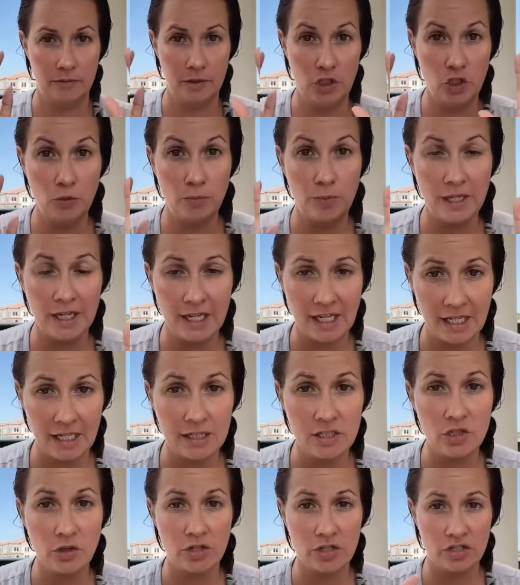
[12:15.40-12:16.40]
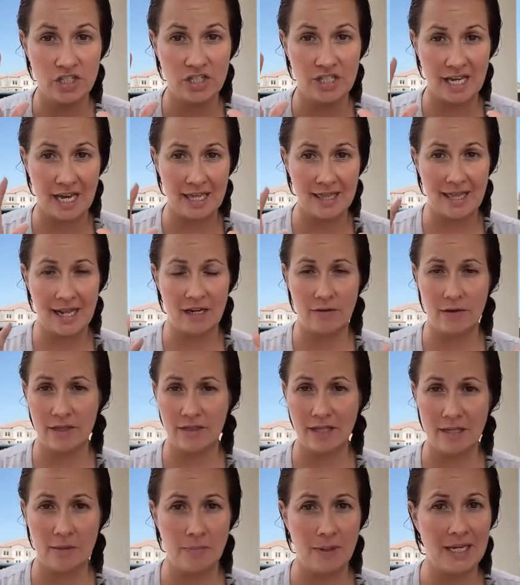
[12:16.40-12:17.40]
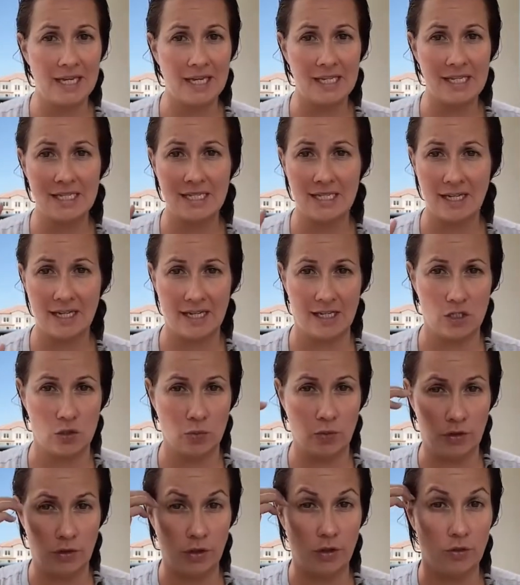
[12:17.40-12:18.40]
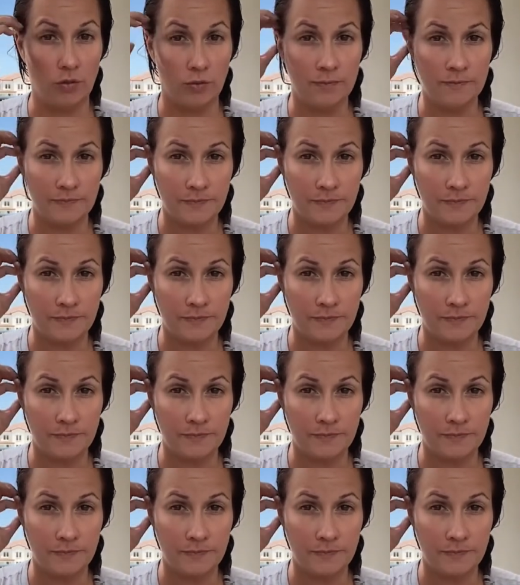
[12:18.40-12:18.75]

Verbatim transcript: You begin to understand that everything begins and ends with you,